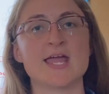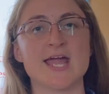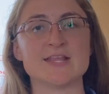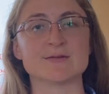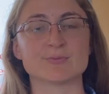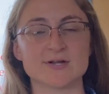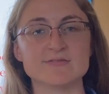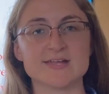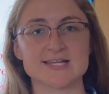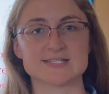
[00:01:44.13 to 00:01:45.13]
In the
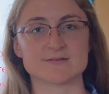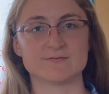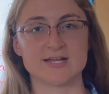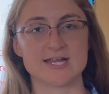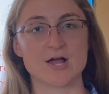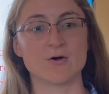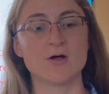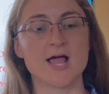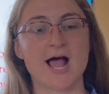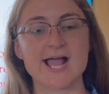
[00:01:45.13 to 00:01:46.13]
previous video,
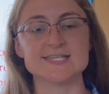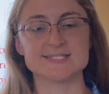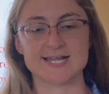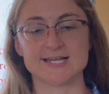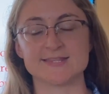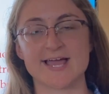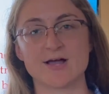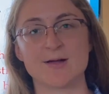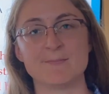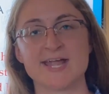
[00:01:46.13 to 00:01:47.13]
I stated
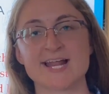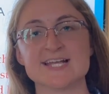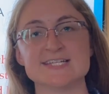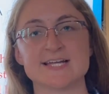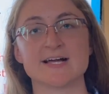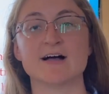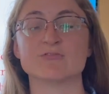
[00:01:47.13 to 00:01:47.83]
that a main idea